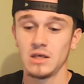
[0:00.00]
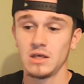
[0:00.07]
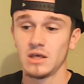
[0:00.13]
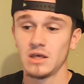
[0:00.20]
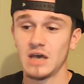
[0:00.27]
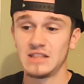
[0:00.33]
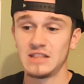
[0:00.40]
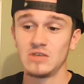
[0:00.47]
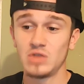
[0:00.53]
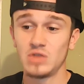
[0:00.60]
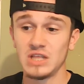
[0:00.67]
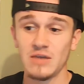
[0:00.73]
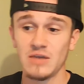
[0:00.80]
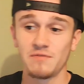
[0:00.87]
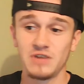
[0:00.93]

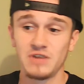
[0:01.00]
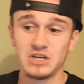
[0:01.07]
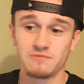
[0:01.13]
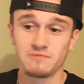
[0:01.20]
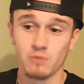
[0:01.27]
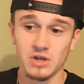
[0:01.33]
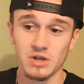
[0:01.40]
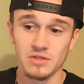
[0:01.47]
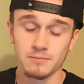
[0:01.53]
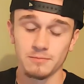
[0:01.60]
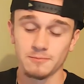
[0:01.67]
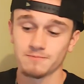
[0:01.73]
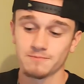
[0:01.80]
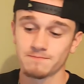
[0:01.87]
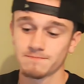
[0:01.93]
they will finish 4th
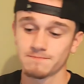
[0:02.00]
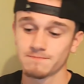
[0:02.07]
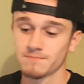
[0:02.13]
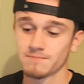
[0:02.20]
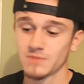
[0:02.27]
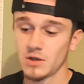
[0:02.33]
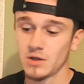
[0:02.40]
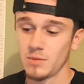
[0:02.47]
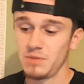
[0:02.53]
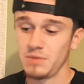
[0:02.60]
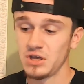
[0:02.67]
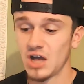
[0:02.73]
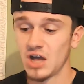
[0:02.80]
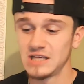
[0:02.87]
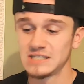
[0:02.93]

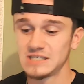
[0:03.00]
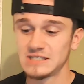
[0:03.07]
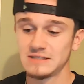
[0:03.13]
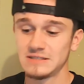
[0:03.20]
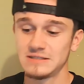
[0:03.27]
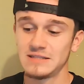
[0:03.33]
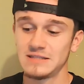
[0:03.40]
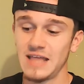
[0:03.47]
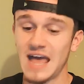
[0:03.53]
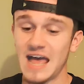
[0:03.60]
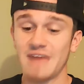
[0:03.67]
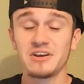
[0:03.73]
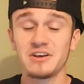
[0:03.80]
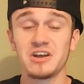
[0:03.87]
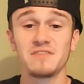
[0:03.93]
because they
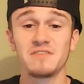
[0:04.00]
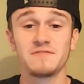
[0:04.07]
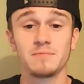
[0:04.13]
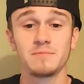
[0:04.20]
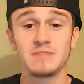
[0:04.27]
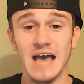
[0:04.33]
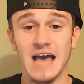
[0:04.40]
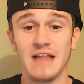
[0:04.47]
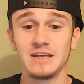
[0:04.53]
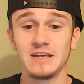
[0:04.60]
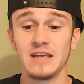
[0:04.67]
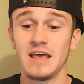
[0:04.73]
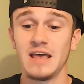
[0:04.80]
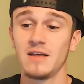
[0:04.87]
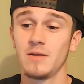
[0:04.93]
have enough talent,
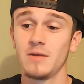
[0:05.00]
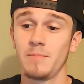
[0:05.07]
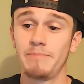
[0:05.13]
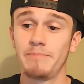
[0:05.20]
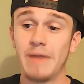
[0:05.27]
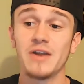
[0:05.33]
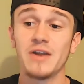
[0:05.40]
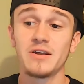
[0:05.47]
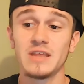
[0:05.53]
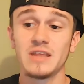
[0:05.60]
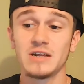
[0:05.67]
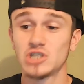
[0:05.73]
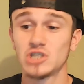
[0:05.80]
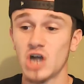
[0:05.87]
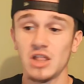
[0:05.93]
better
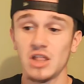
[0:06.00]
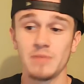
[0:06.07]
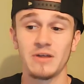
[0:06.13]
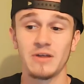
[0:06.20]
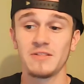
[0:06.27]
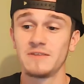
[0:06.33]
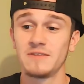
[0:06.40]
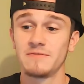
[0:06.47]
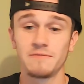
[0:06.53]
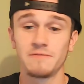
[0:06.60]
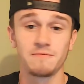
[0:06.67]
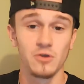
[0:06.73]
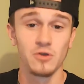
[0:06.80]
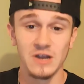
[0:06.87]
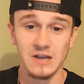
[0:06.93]
than Charlotte, better than
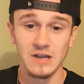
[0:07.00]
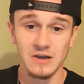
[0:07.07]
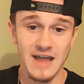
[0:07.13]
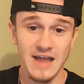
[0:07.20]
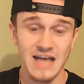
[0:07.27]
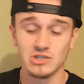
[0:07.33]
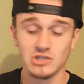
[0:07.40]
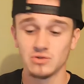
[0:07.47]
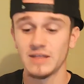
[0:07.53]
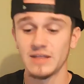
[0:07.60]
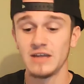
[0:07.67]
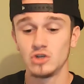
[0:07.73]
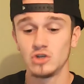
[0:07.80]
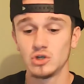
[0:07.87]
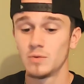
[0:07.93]
Florida International.
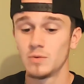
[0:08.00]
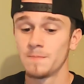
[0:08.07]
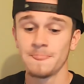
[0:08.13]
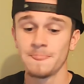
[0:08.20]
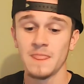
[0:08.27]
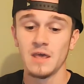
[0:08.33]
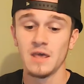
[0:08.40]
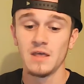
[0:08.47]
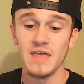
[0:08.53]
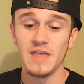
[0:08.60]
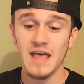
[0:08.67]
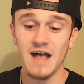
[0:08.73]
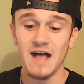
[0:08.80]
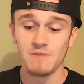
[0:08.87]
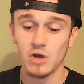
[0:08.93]
They do. They
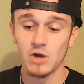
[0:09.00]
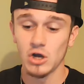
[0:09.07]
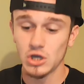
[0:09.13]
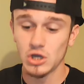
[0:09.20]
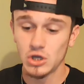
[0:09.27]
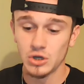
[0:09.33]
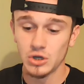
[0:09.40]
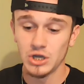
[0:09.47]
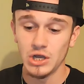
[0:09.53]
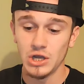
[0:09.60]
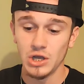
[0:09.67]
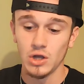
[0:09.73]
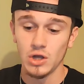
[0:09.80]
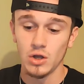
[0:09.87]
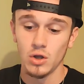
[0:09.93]
have a
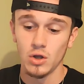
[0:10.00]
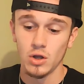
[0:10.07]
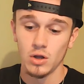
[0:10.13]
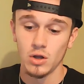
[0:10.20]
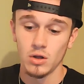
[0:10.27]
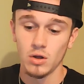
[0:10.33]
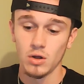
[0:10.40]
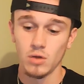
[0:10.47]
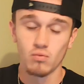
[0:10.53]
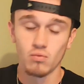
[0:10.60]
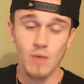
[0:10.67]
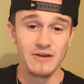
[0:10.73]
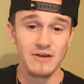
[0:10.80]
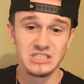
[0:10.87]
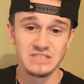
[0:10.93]
good
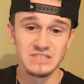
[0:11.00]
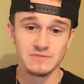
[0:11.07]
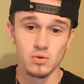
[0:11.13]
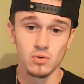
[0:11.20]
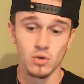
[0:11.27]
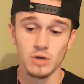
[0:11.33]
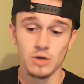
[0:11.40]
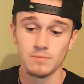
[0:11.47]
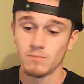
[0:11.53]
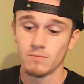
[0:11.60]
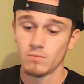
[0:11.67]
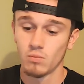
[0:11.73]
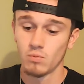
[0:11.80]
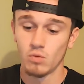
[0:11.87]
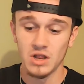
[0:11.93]
wide receiver core,
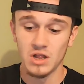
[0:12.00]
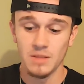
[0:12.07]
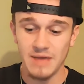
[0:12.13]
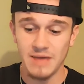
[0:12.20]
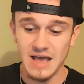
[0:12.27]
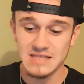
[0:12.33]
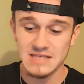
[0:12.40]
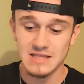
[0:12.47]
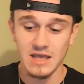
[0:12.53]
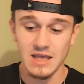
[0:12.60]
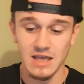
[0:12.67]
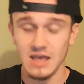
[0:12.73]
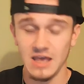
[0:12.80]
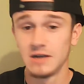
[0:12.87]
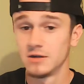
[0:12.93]
one of the best
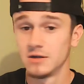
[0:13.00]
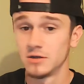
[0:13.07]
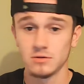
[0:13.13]
in